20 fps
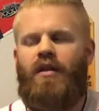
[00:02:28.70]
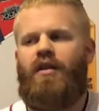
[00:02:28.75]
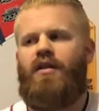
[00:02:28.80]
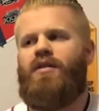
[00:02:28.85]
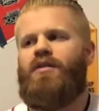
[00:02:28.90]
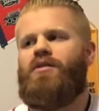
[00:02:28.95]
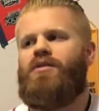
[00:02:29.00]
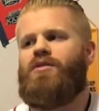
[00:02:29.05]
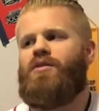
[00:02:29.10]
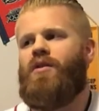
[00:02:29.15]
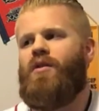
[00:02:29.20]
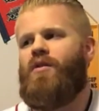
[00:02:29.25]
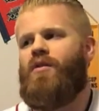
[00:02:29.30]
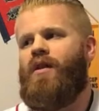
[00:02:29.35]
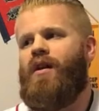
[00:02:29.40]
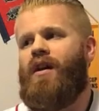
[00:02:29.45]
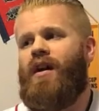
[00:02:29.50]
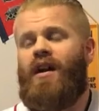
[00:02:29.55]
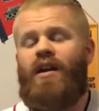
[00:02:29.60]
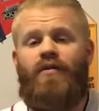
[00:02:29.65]
So
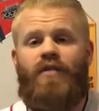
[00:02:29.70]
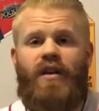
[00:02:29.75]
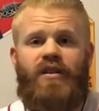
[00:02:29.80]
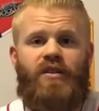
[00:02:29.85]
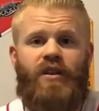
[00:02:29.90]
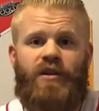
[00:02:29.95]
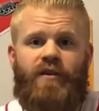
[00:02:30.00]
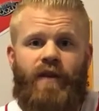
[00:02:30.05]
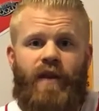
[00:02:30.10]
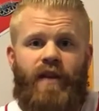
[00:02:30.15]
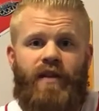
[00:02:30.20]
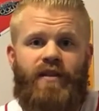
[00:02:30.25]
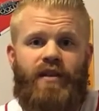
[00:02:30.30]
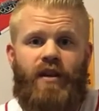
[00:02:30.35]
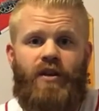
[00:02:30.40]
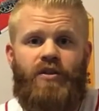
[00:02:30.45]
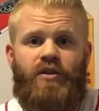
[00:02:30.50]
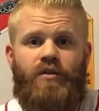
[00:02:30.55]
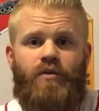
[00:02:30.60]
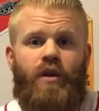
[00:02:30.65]
any Red Sox fan that
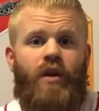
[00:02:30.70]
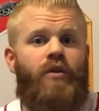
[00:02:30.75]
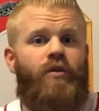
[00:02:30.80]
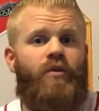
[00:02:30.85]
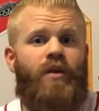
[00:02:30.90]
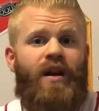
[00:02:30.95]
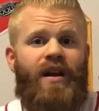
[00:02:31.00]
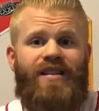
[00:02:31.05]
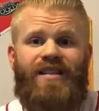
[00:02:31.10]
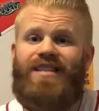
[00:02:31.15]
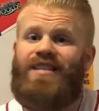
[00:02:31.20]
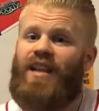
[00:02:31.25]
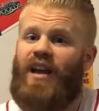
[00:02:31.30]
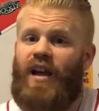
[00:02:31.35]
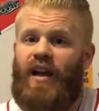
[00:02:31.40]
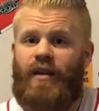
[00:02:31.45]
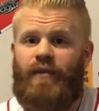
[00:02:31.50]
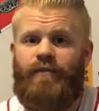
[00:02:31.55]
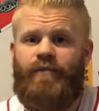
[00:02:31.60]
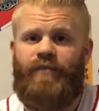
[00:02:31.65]
tells you otherwise is
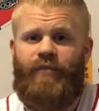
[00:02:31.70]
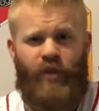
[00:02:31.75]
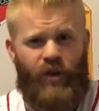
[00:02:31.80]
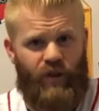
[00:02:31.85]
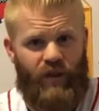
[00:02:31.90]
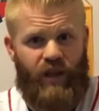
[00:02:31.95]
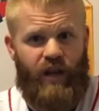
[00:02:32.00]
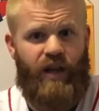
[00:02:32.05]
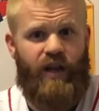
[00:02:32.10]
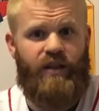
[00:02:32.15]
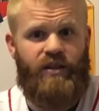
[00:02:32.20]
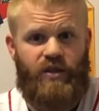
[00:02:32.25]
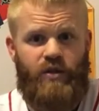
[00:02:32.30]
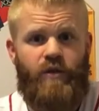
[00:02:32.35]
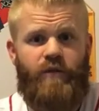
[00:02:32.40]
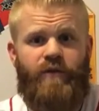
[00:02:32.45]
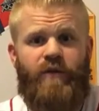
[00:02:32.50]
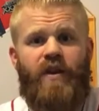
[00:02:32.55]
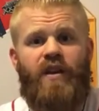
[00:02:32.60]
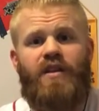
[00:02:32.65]
lying. They're lying to your
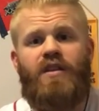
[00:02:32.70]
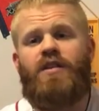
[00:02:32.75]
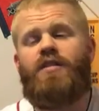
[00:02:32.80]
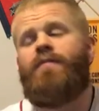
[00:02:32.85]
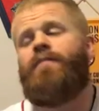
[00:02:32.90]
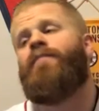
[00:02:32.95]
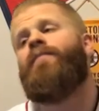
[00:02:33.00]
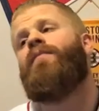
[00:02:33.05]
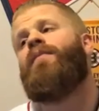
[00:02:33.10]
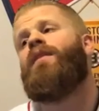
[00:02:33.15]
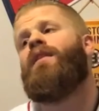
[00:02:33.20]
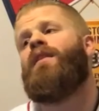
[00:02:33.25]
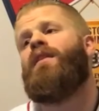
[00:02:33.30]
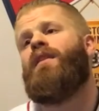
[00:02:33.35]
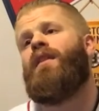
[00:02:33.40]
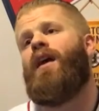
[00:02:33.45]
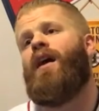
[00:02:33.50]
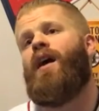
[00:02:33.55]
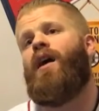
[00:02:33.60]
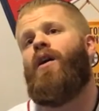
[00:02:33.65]
face.
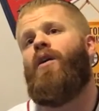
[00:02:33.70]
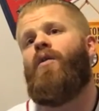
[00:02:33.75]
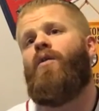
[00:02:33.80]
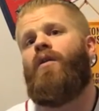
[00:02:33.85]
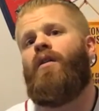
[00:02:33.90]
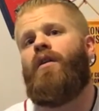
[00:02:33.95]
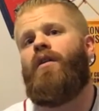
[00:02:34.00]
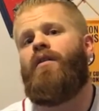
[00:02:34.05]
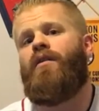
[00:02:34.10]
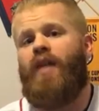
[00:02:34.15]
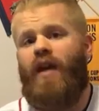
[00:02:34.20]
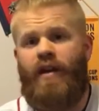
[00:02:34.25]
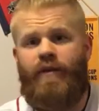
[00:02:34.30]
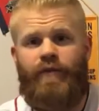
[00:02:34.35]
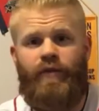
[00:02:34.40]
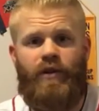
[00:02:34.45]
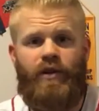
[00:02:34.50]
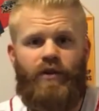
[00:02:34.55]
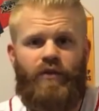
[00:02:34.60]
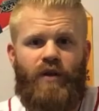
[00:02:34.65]
Now,
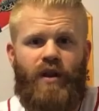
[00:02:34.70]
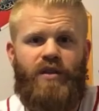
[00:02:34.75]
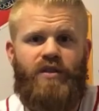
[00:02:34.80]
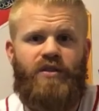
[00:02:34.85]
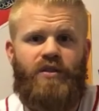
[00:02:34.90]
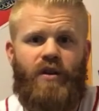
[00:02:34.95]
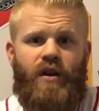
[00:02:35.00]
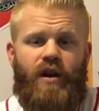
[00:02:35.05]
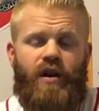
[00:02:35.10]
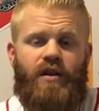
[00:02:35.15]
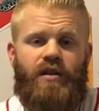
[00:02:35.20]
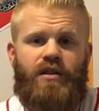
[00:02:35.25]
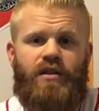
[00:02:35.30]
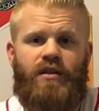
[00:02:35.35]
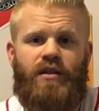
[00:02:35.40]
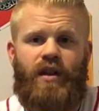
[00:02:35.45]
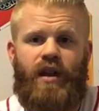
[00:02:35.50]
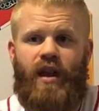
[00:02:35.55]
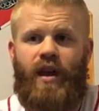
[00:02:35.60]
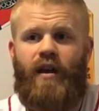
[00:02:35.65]
thankfully, the Red Sox
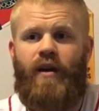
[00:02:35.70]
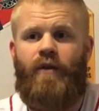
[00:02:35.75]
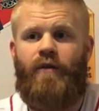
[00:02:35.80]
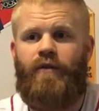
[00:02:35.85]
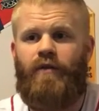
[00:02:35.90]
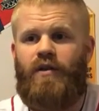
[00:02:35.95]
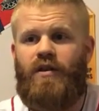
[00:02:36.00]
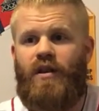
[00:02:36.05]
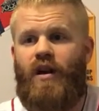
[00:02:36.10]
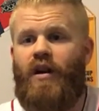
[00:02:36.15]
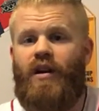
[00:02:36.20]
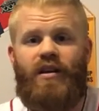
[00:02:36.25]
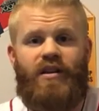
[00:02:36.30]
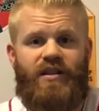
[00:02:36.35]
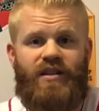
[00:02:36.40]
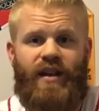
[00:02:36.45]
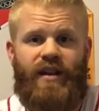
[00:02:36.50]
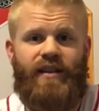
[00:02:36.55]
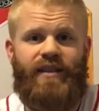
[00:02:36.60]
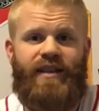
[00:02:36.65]
have young,
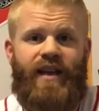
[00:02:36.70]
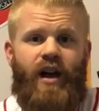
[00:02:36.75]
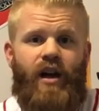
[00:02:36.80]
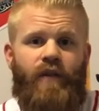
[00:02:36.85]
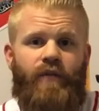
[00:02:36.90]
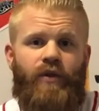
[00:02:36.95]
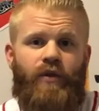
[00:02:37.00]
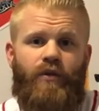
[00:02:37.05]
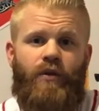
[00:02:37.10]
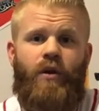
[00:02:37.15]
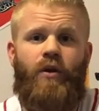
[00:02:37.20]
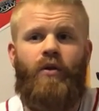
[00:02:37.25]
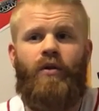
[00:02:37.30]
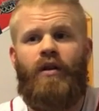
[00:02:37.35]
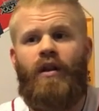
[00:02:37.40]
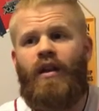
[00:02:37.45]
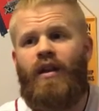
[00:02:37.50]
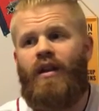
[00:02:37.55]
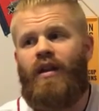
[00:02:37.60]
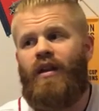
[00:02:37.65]
exciting talent of their own.
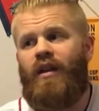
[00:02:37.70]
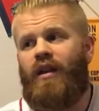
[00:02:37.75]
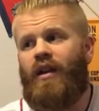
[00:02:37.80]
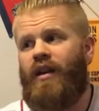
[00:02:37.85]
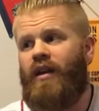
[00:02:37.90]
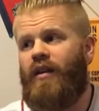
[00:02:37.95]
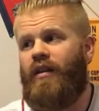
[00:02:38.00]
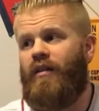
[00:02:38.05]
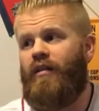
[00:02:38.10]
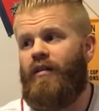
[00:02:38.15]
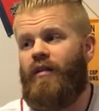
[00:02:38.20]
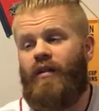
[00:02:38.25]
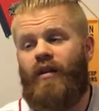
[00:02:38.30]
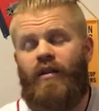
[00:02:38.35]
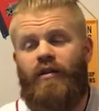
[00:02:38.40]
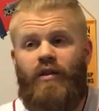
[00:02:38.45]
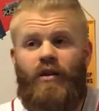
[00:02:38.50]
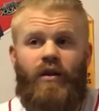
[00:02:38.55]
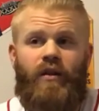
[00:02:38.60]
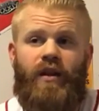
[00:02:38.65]
And, they
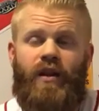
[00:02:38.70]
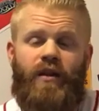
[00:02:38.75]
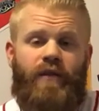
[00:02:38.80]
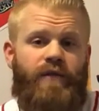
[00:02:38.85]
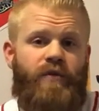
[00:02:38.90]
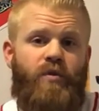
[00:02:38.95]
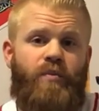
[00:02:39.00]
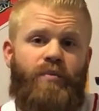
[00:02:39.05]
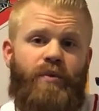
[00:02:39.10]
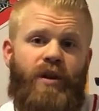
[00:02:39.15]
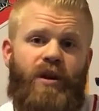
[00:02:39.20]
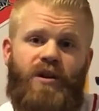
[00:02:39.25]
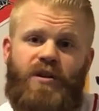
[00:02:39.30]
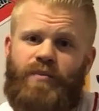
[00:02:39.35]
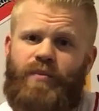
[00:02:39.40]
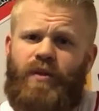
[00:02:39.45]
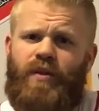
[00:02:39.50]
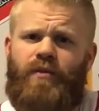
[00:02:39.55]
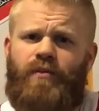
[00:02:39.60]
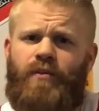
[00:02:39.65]
got a few players,
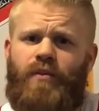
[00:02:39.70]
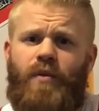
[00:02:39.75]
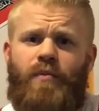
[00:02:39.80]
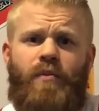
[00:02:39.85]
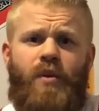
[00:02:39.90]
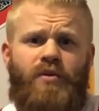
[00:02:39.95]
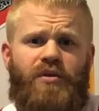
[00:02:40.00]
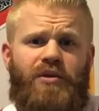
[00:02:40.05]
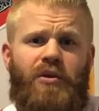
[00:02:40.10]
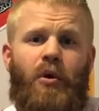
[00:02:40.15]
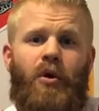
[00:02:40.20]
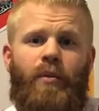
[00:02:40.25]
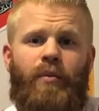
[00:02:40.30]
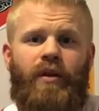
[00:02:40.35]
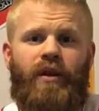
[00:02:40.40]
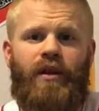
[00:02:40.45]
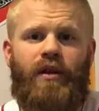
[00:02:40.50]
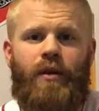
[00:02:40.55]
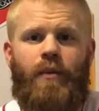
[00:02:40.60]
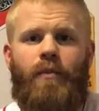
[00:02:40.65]
but most
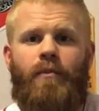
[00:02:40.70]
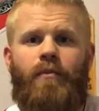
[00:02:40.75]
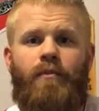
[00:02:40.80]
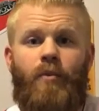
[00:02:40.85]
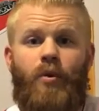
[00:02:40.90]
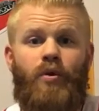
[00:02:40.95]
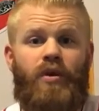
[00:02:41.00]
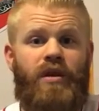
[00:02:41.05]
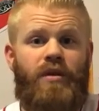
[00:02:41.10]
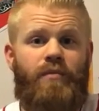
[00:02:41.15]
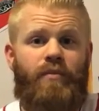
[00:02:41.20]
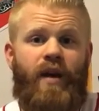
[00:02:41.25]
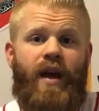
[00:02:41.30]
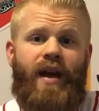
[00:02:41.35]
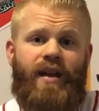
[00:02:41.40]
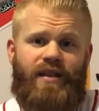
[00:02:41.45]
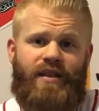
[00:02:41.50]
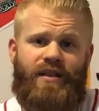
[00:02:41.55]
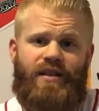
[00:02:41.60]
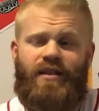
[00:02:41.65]
notably, Mookie
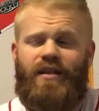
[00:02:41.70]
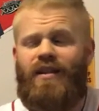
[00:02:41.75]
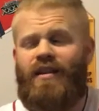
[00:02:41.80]
Betts.